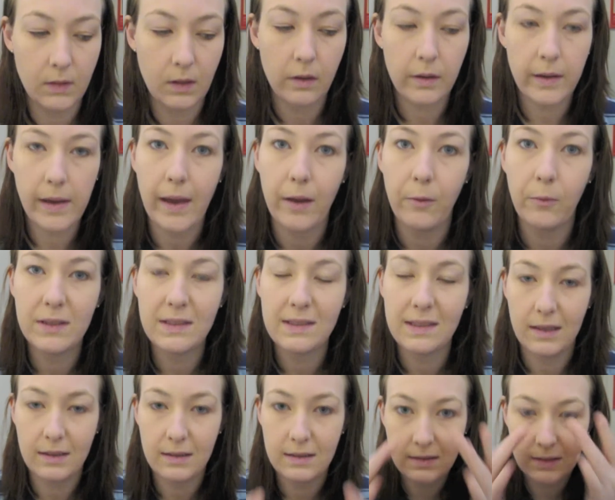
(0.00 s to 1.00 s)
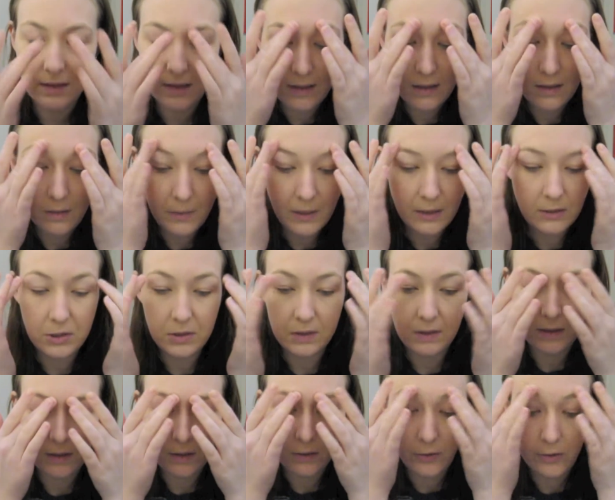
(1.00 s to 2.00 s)
Okay, once that's done, I'm
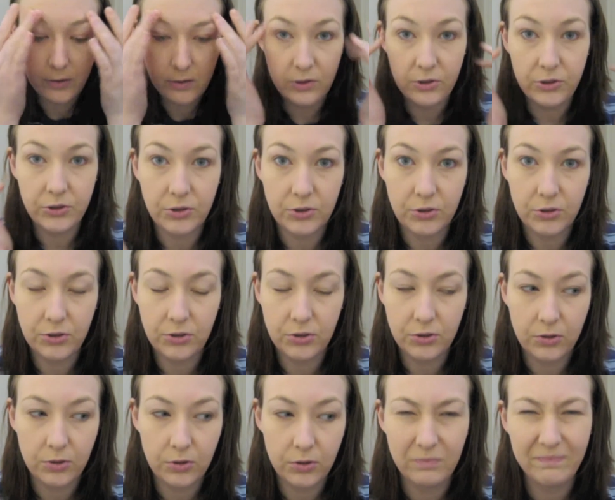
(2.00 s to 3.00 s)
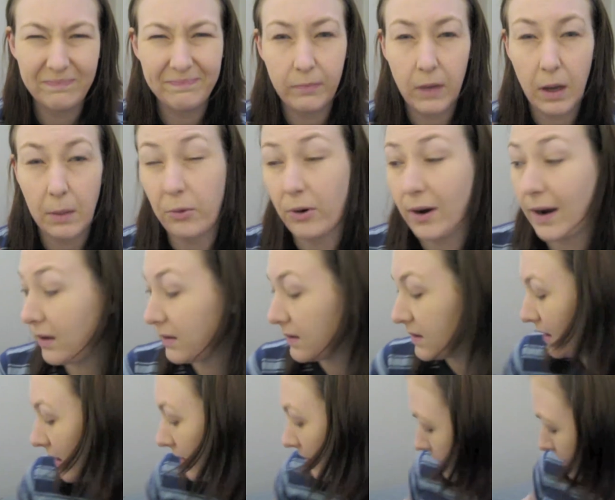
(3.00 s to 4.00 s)
actually going to do my brows
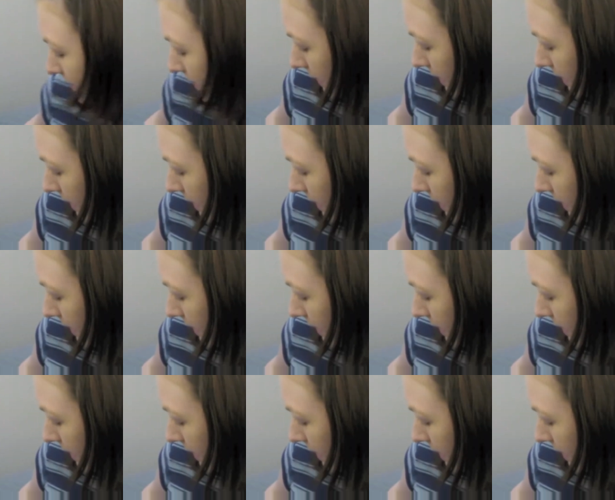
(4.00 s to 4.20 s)
next, I